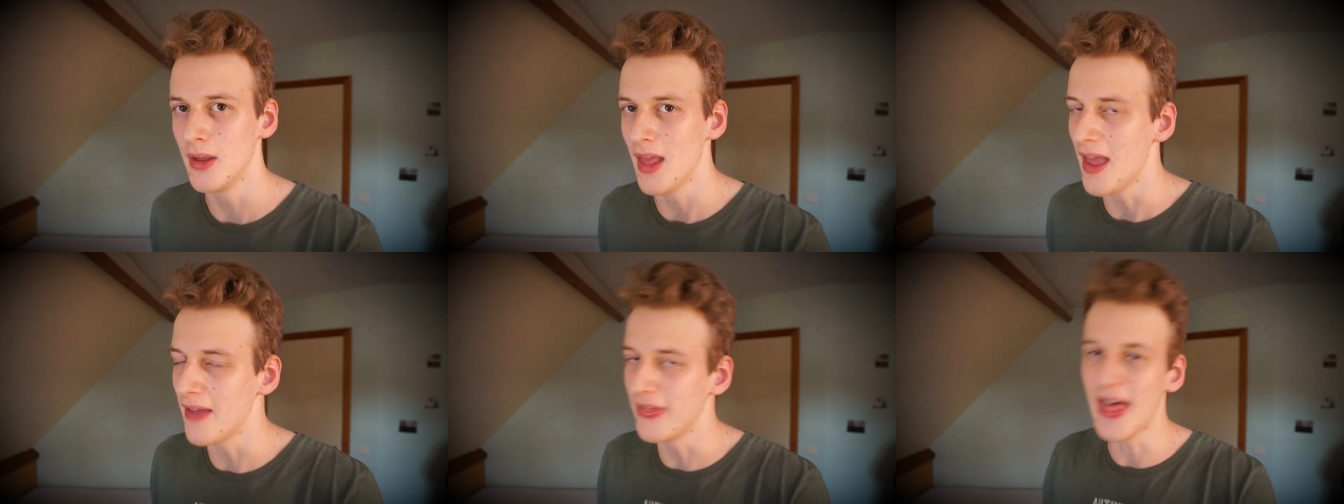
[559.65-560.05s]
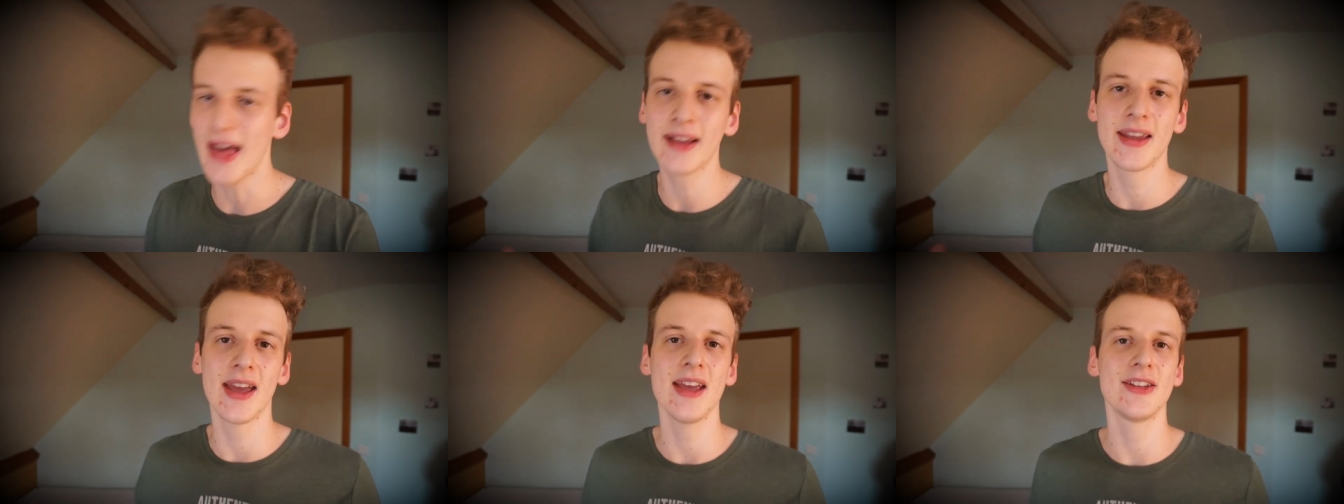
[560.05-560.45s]
In
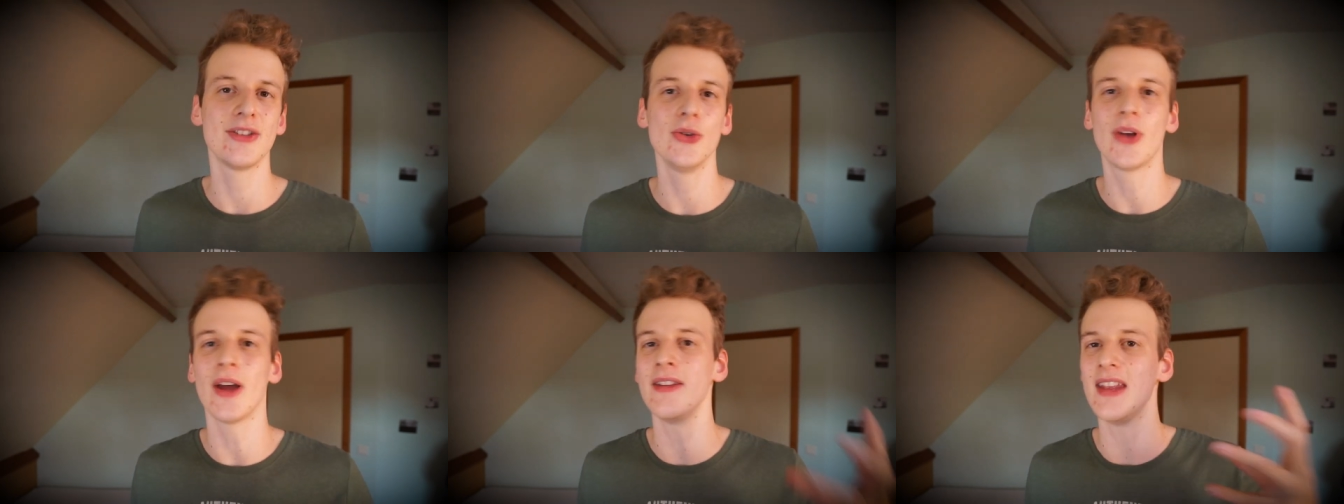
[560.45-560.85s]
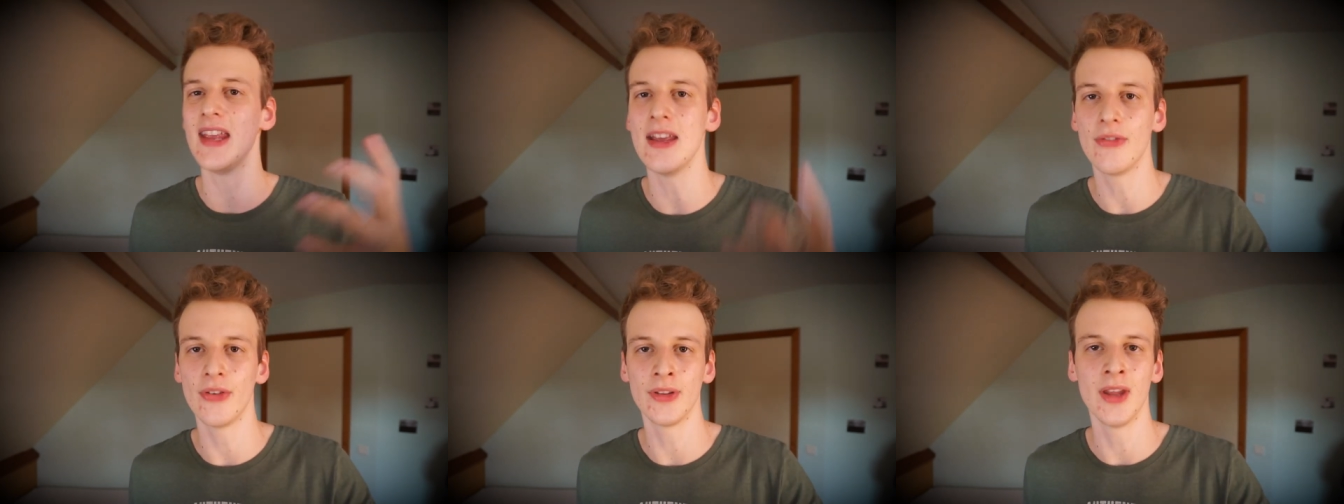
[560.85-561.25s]
that case, you can
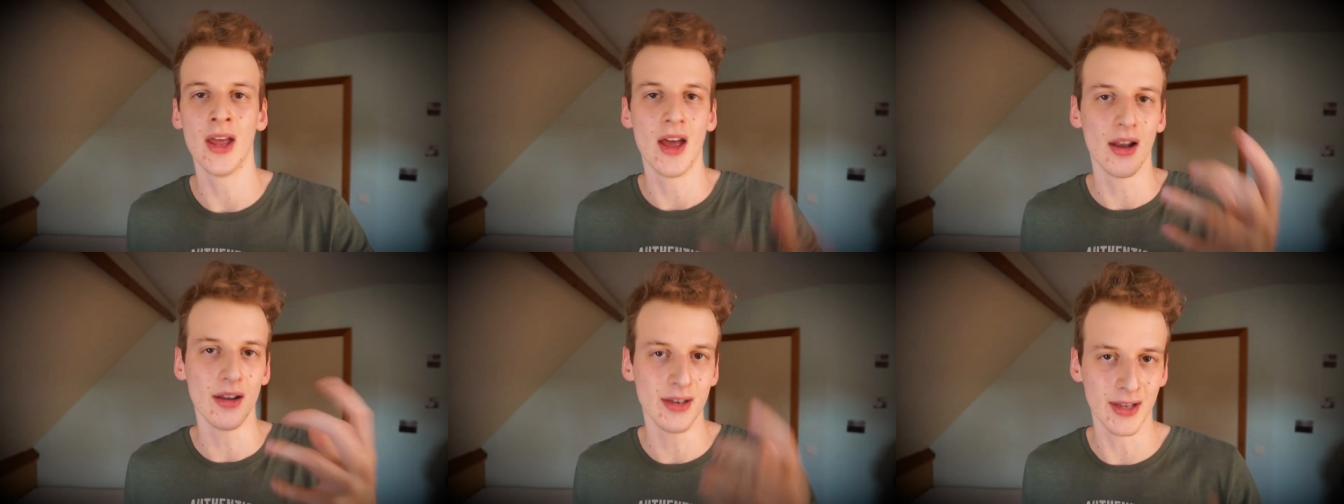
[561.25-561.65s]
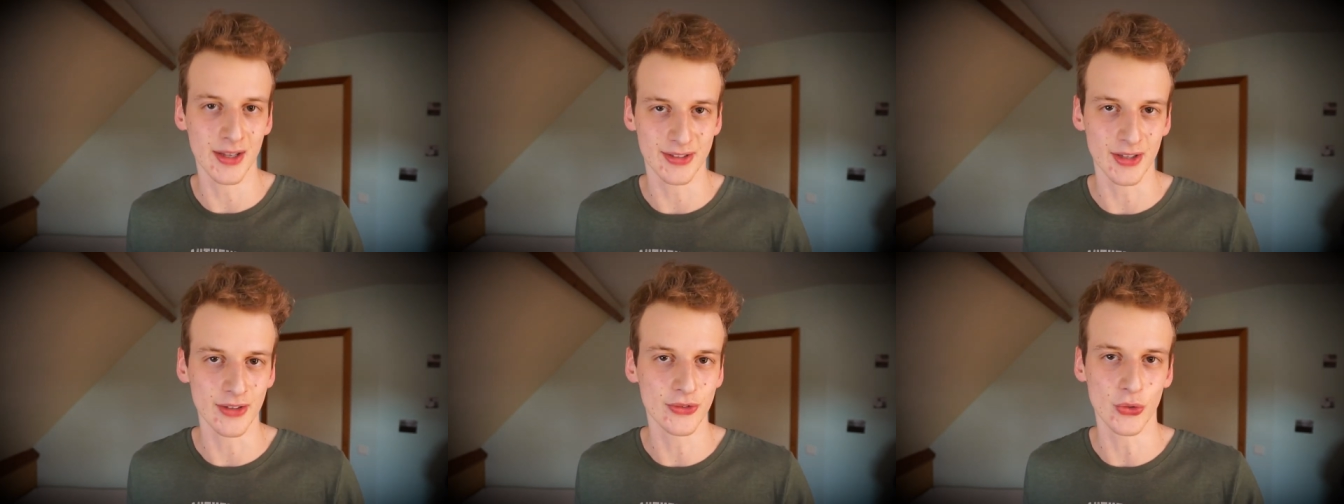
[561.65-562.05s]
even
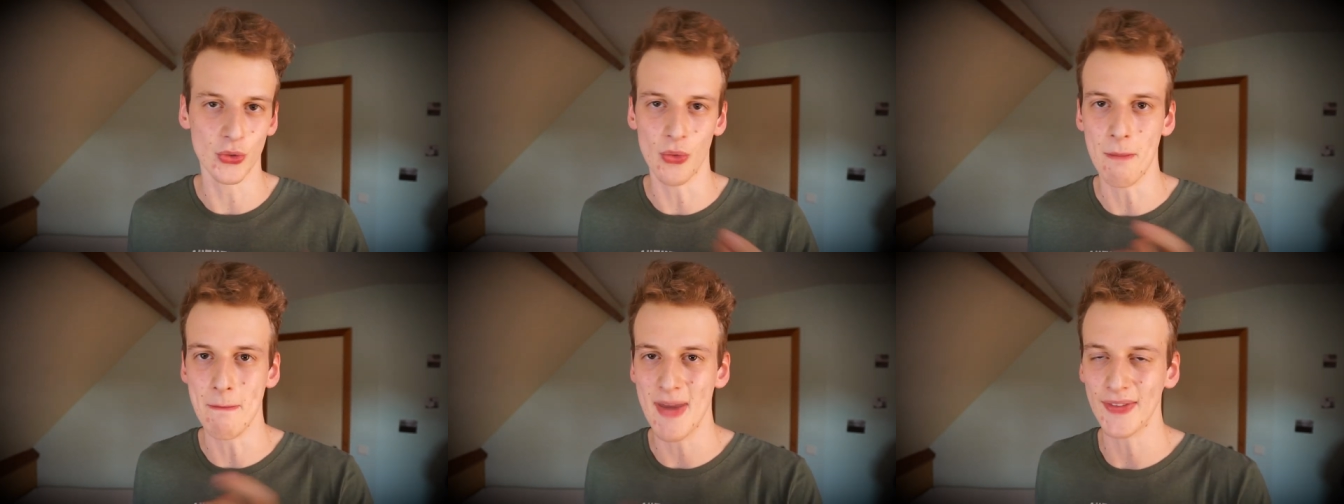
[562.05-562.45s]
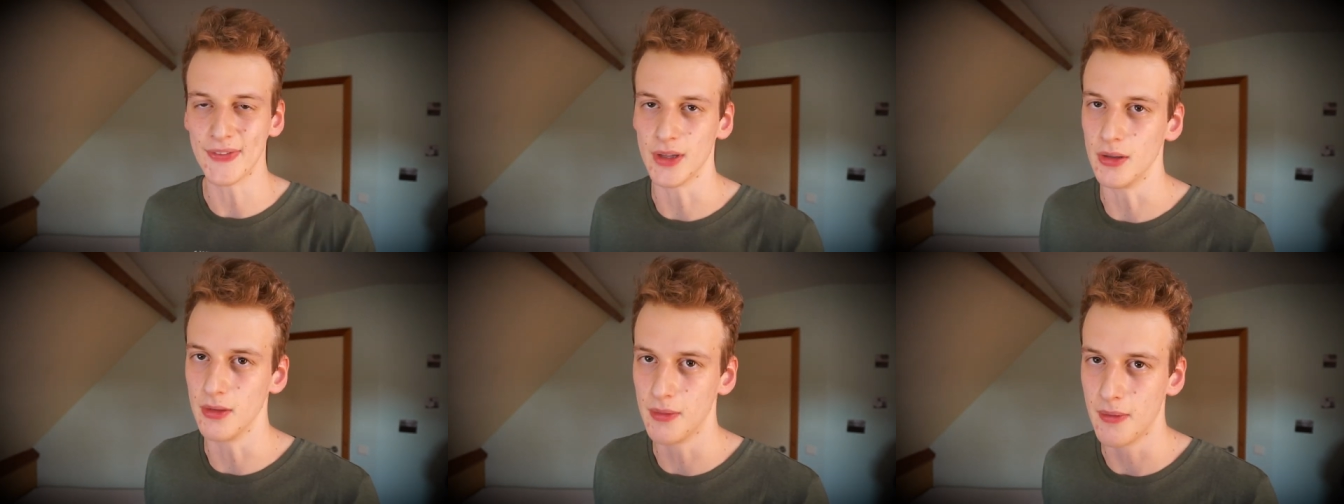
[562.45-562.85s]
listen to
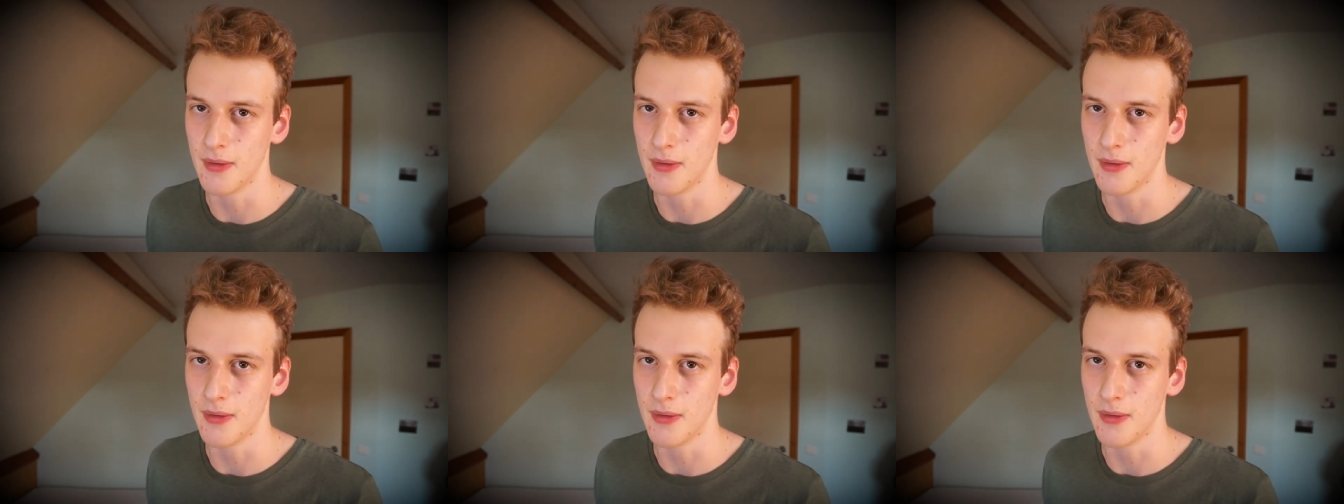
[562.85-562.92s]
metal.